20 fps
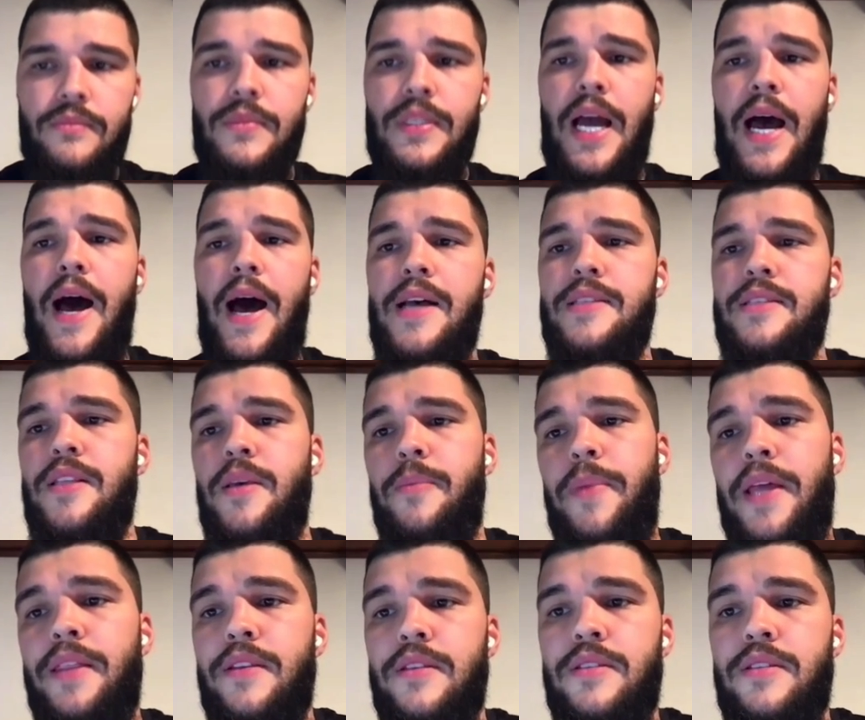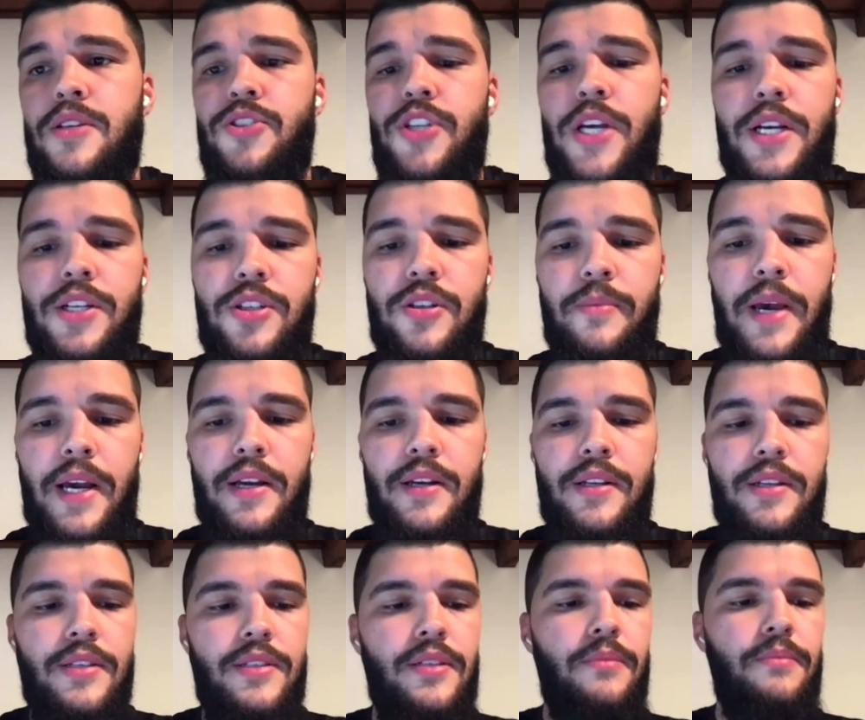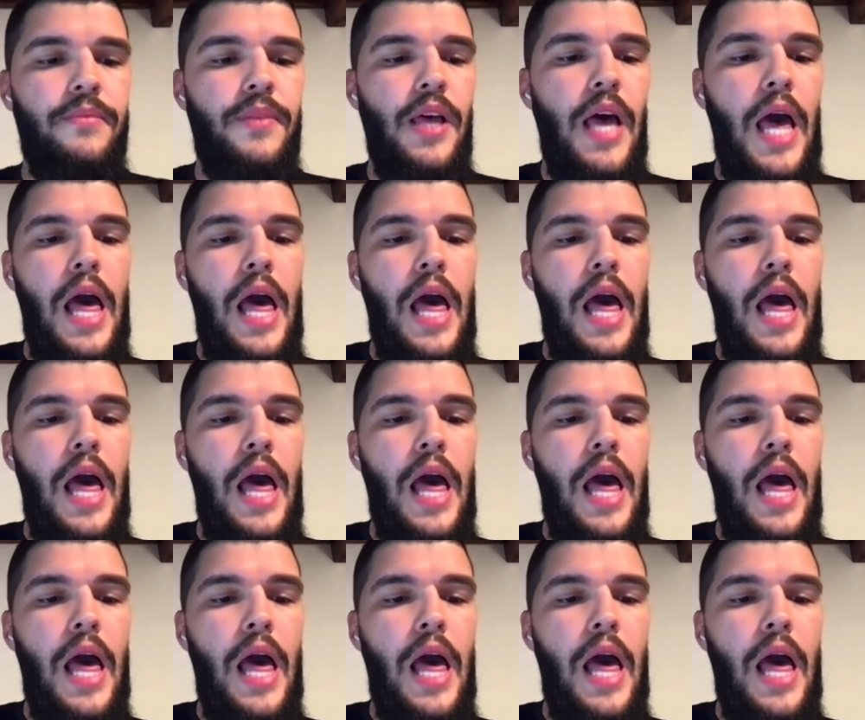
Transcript: as dependency injection mechanism,